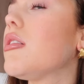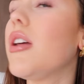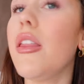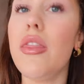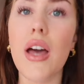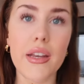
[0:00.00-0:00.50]

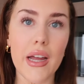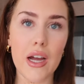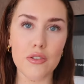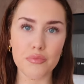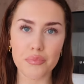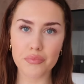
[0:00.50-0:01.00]
in there
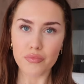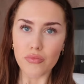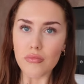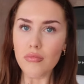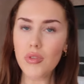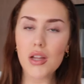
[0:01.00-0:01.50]
now.
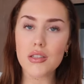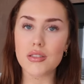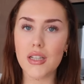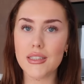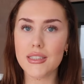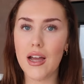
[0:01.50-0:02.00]
There's
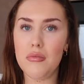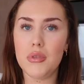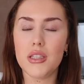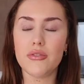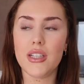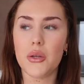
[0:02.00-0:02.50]
like 10
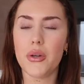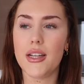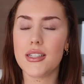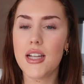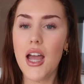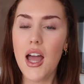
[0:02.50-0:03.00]
mil of
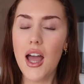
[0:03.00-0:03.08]
liquid.